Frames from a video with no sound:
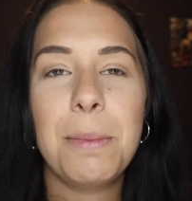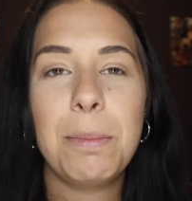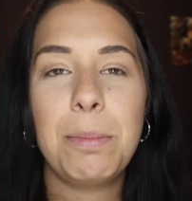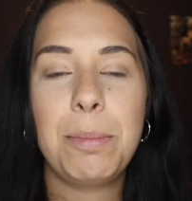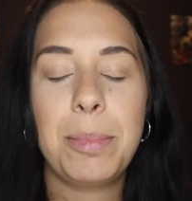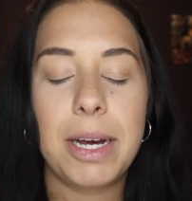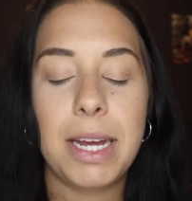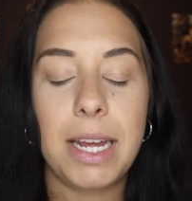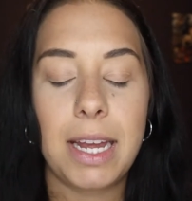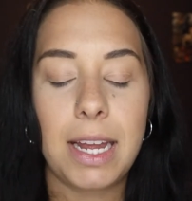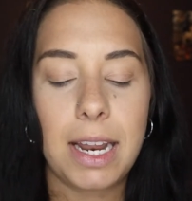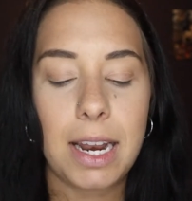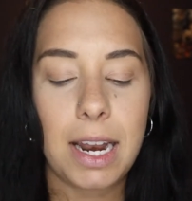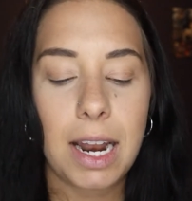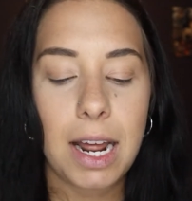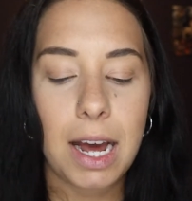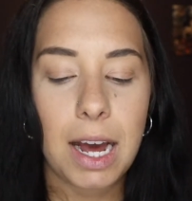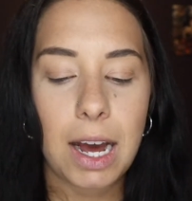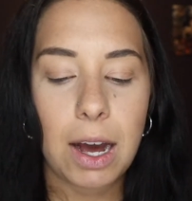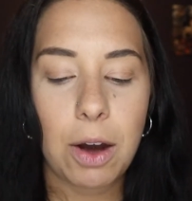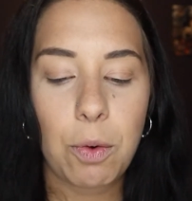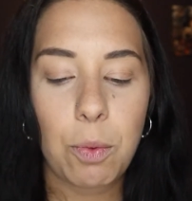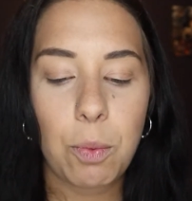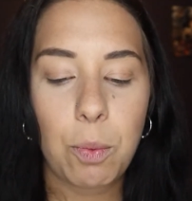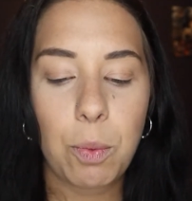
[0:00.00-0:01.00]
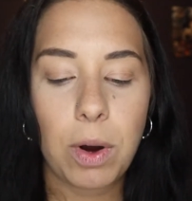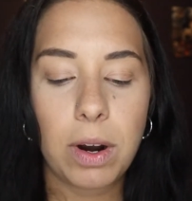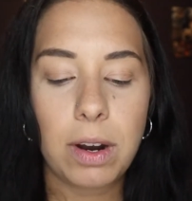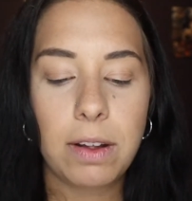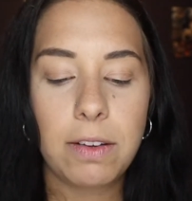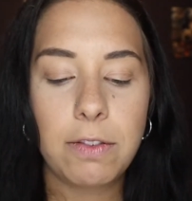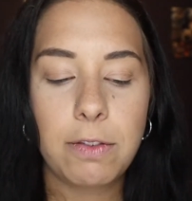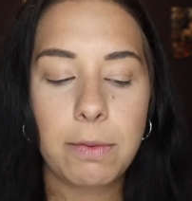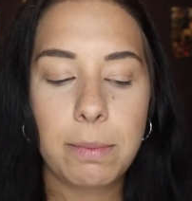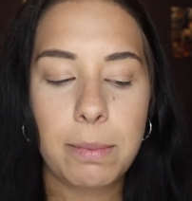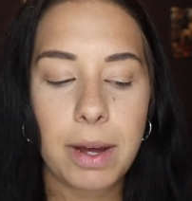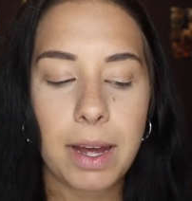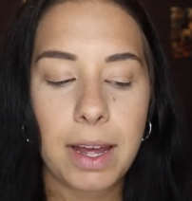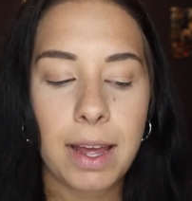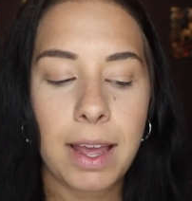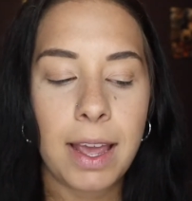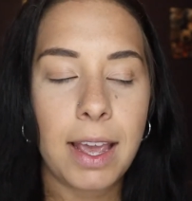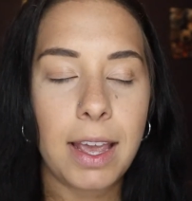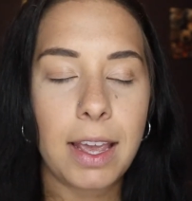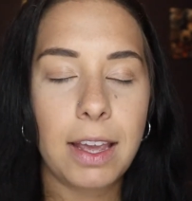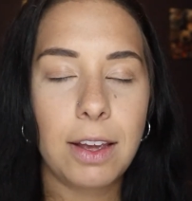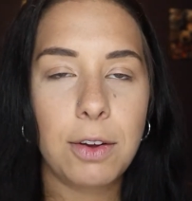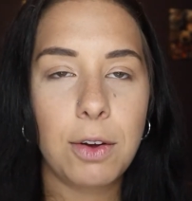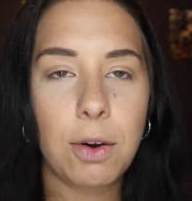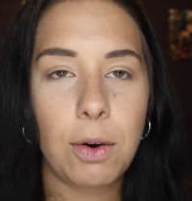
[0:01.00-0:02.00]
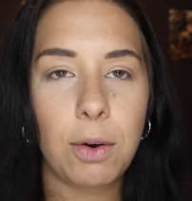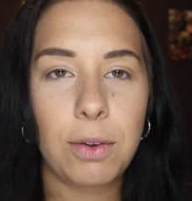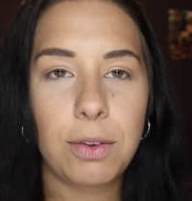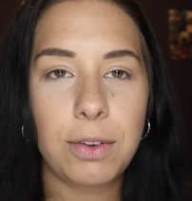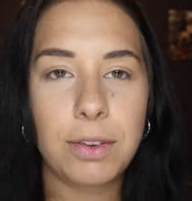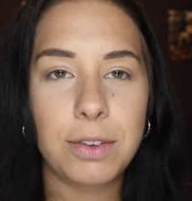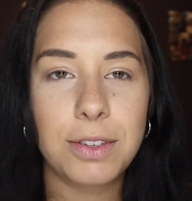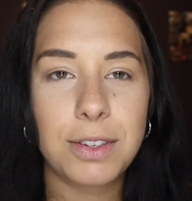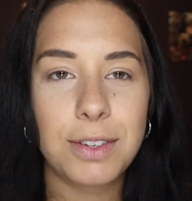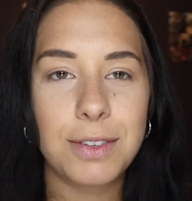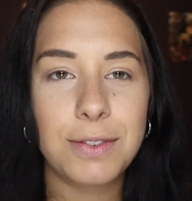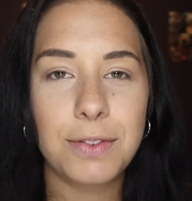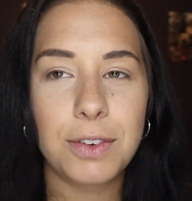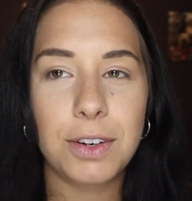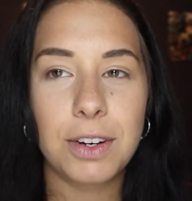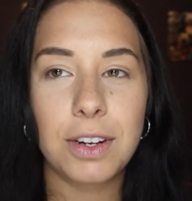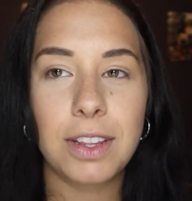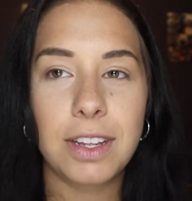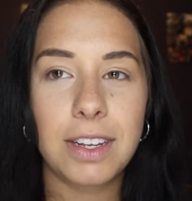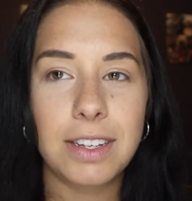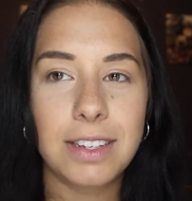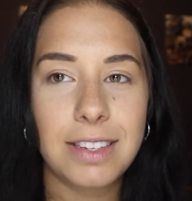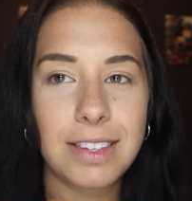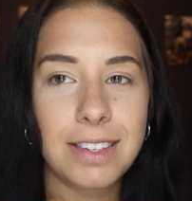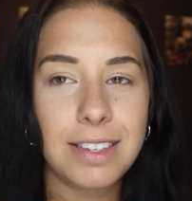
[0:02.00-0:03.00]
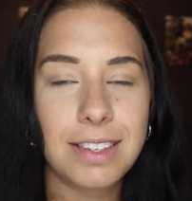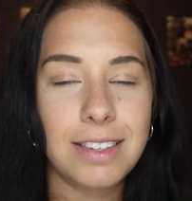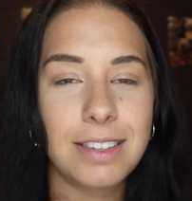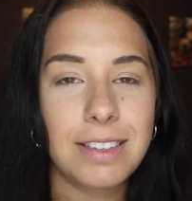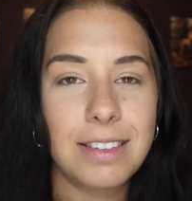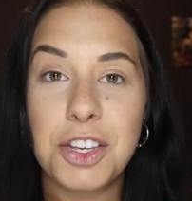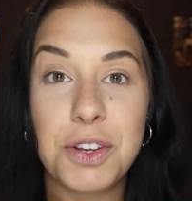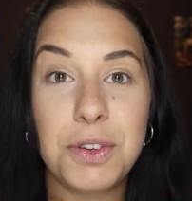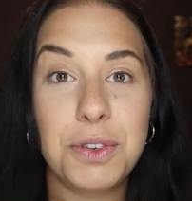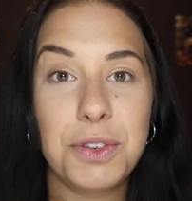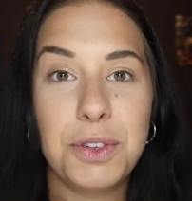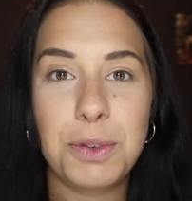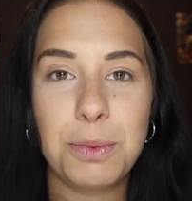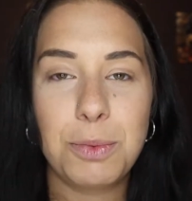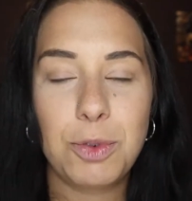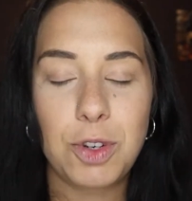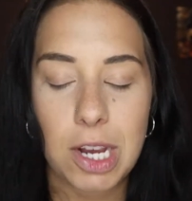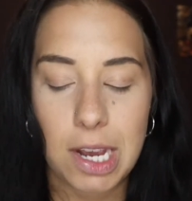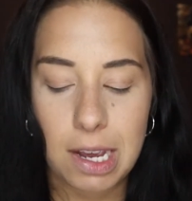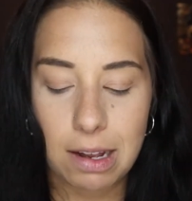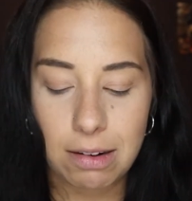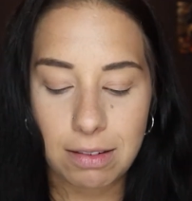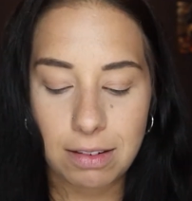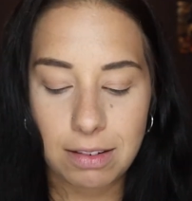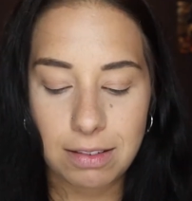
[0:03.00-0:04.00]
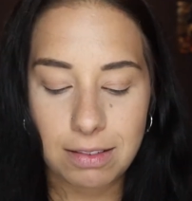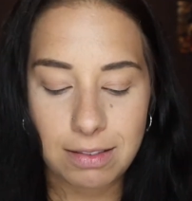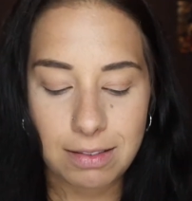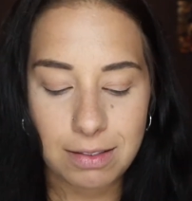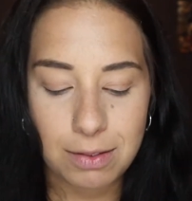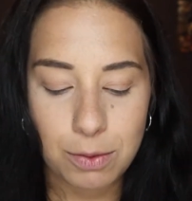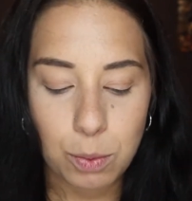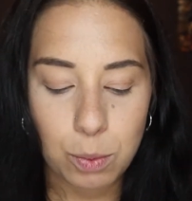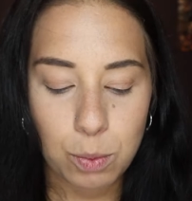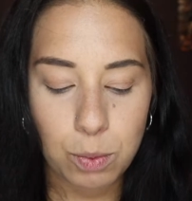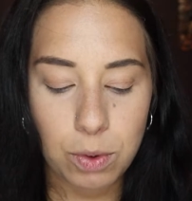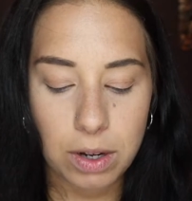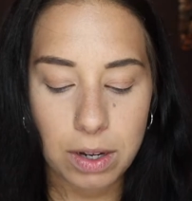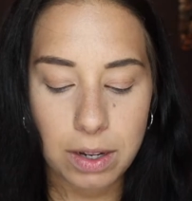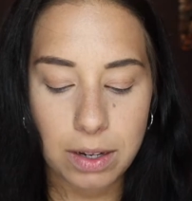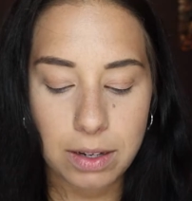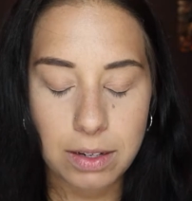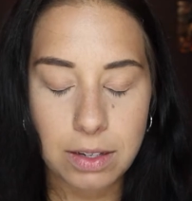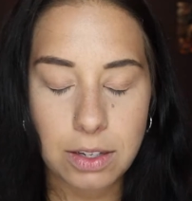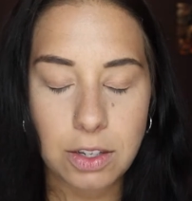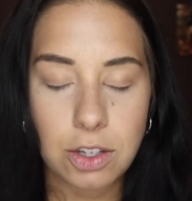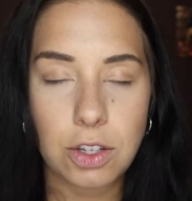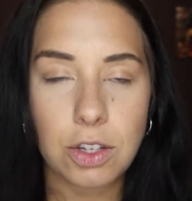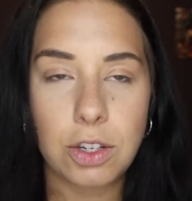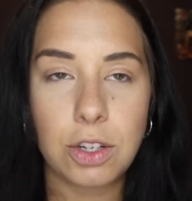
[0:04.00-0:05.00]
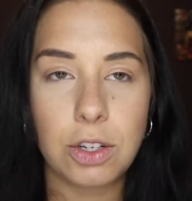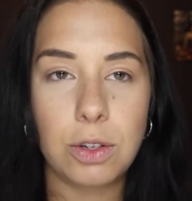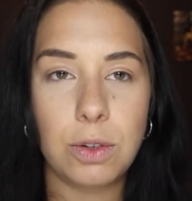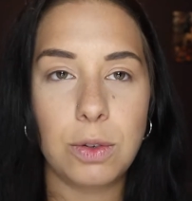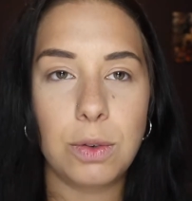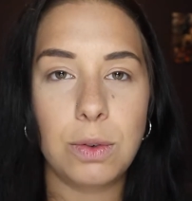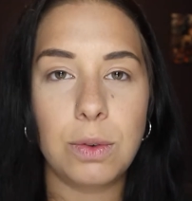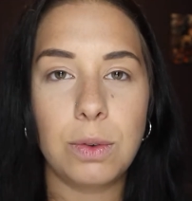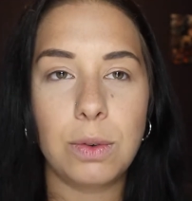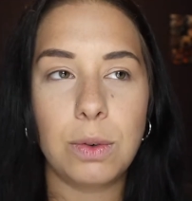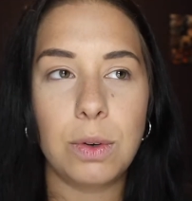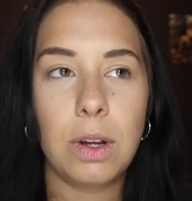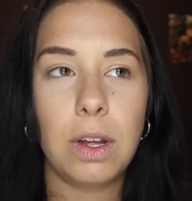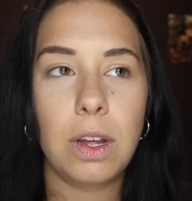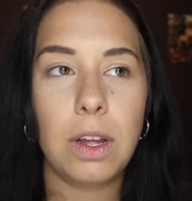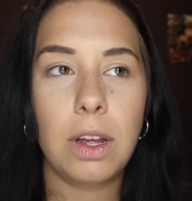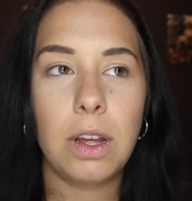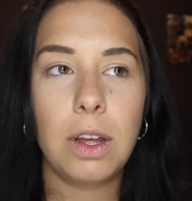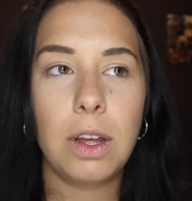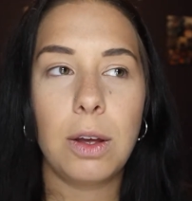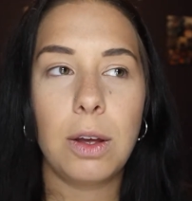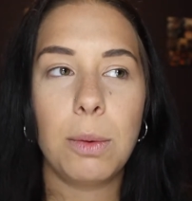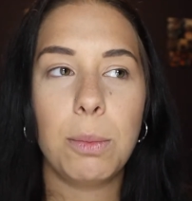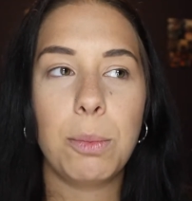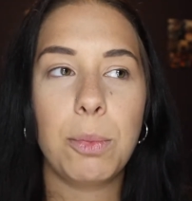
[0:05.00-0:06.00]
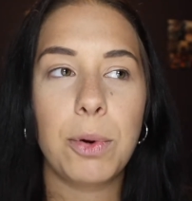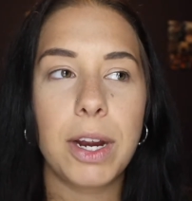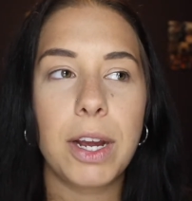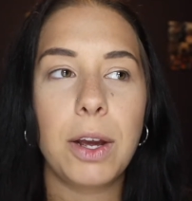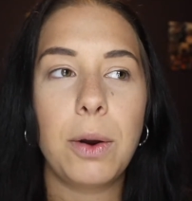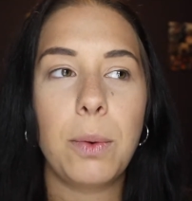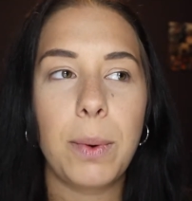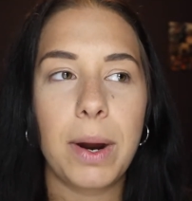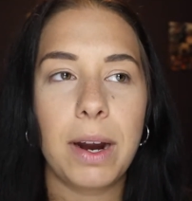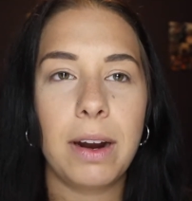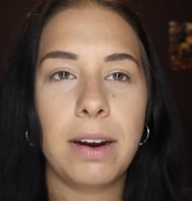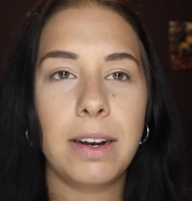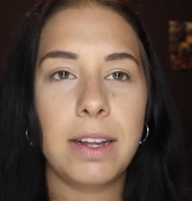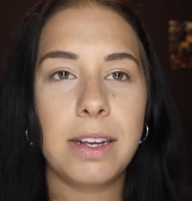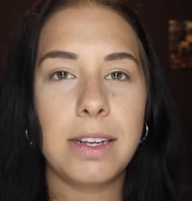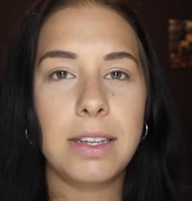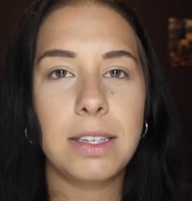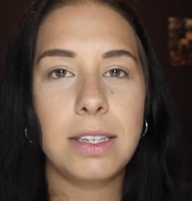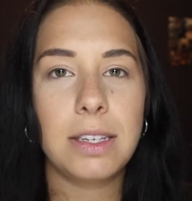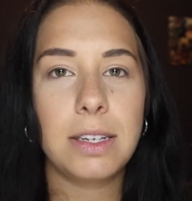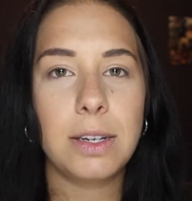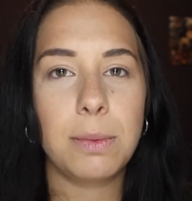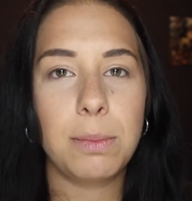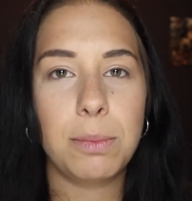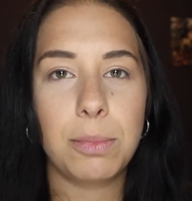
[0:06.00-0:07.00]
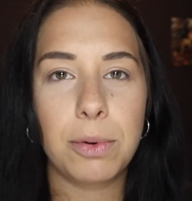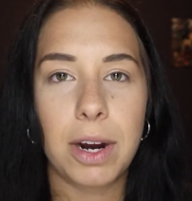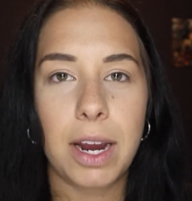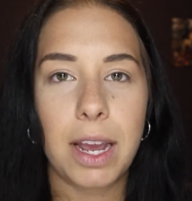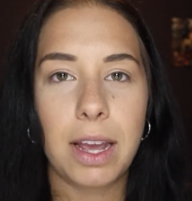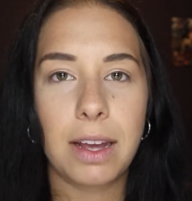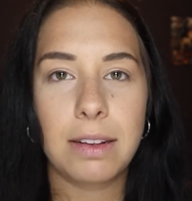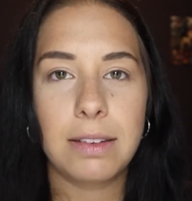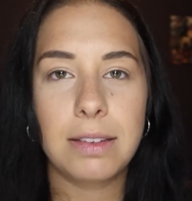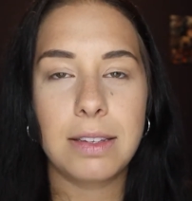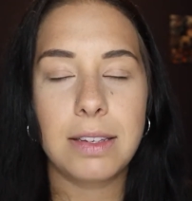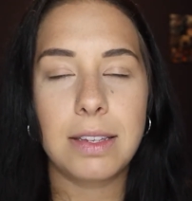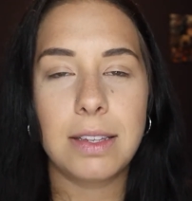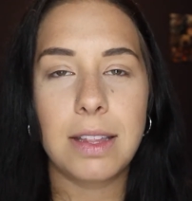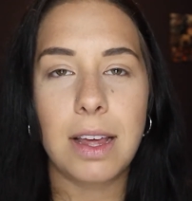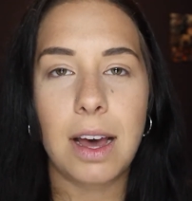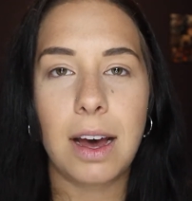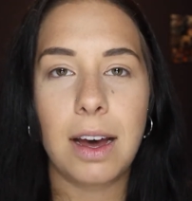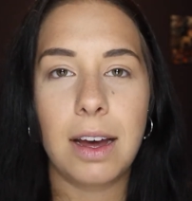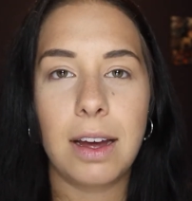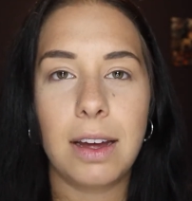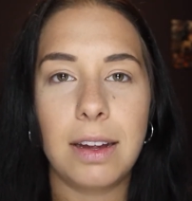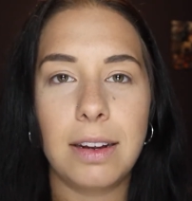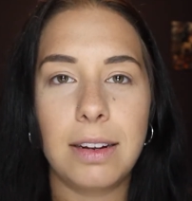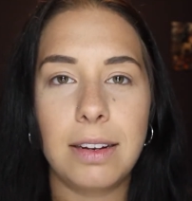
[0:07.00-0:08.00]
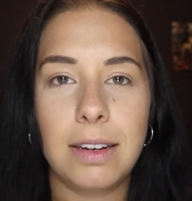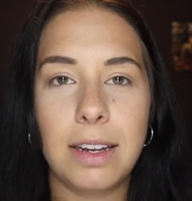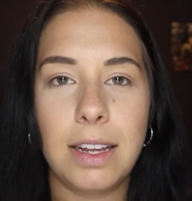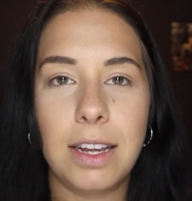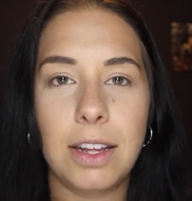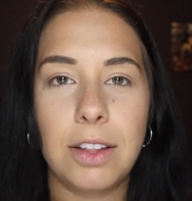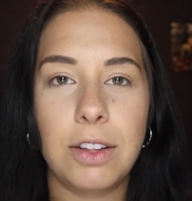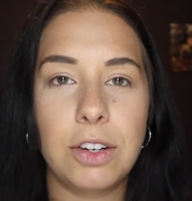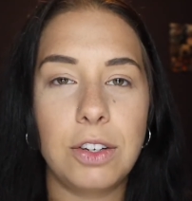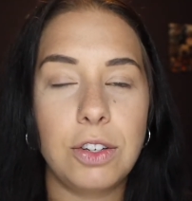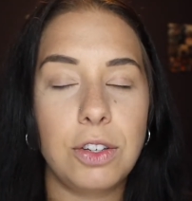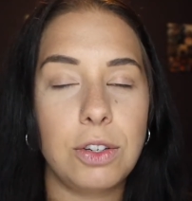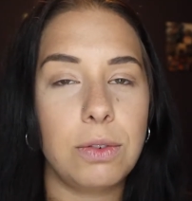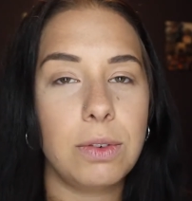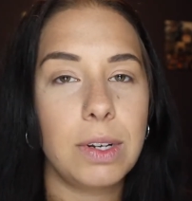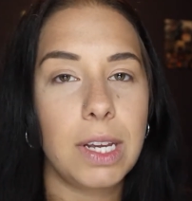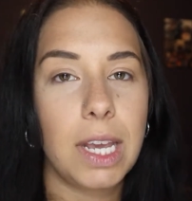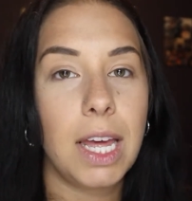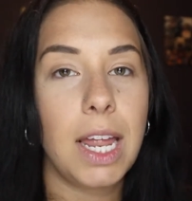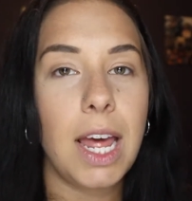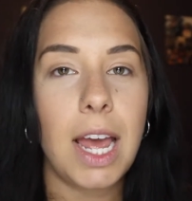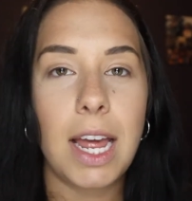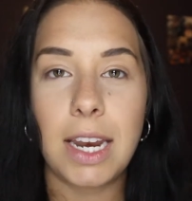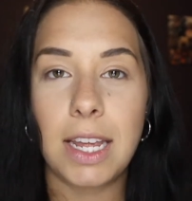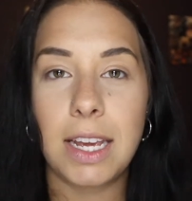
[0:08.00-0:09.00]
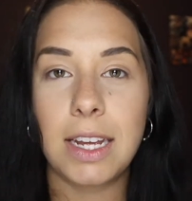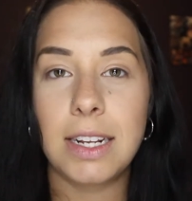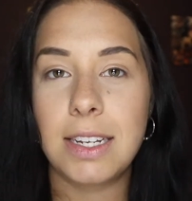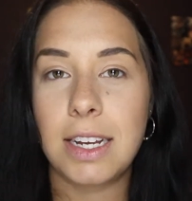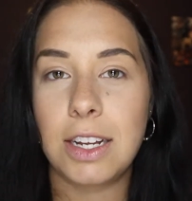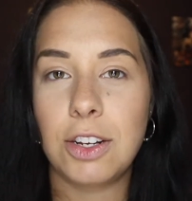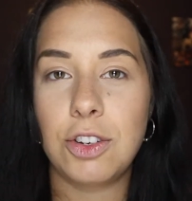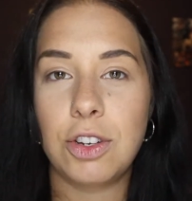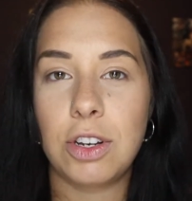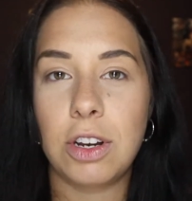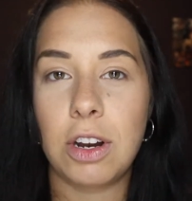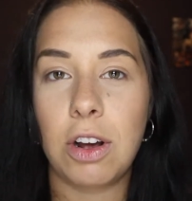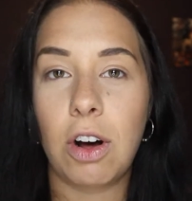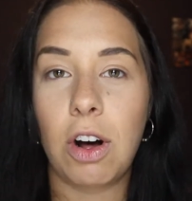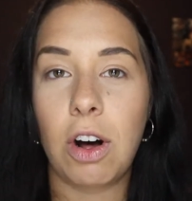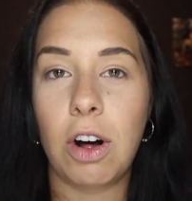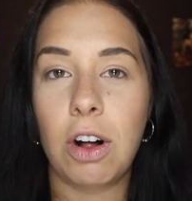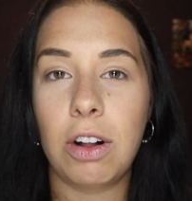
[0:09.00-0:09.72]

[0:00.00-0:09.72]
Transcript: but one of my goals for this YouTube channel was to bring awareness to brands that either don't get any attention at